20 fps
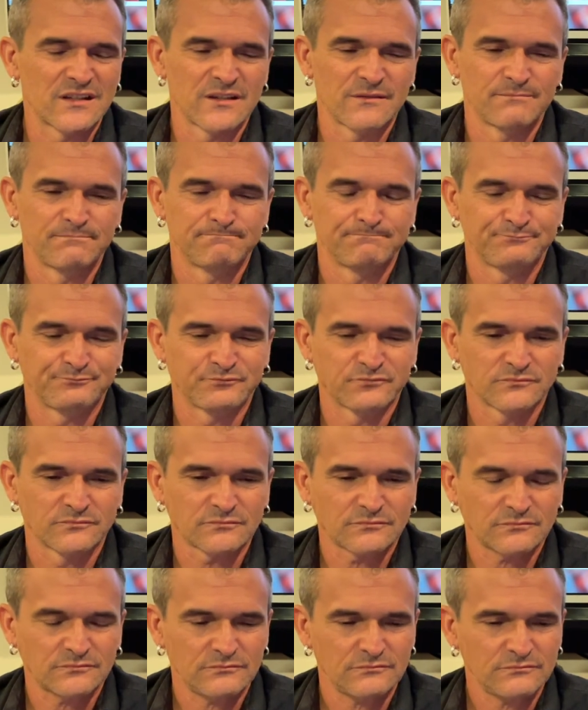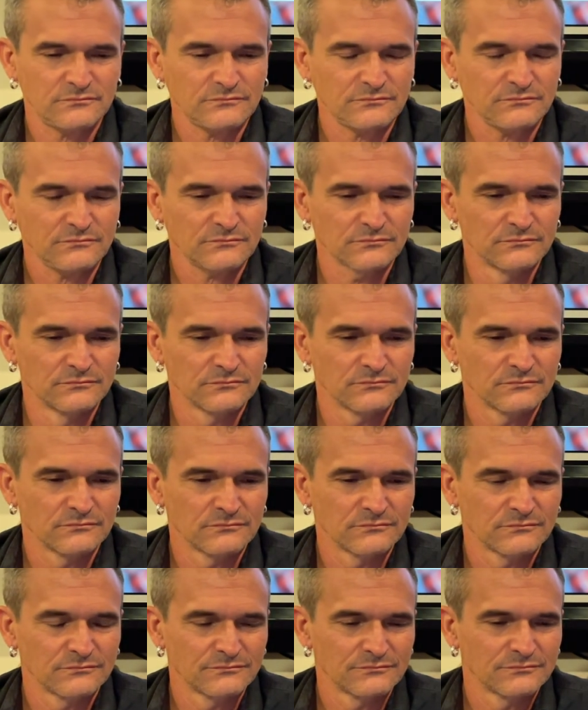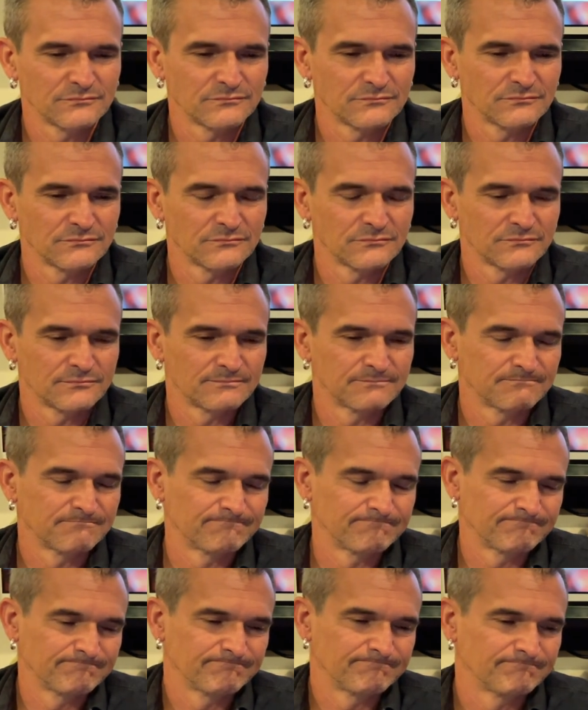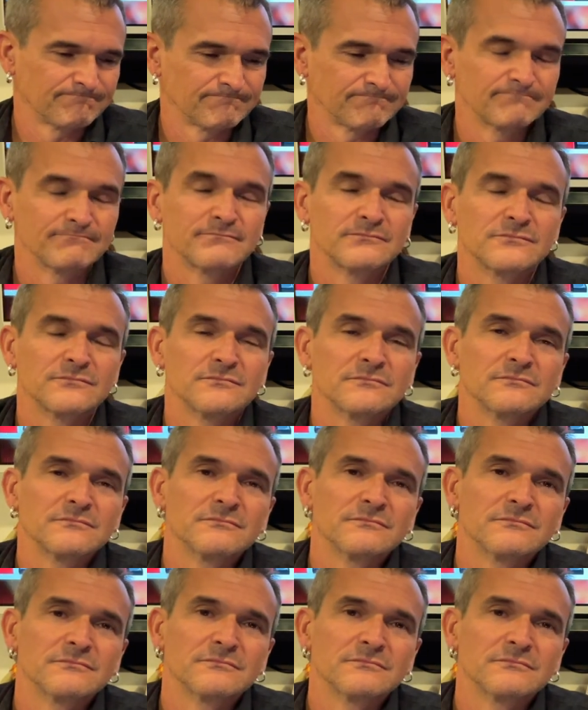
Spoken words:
This person isn't speaking.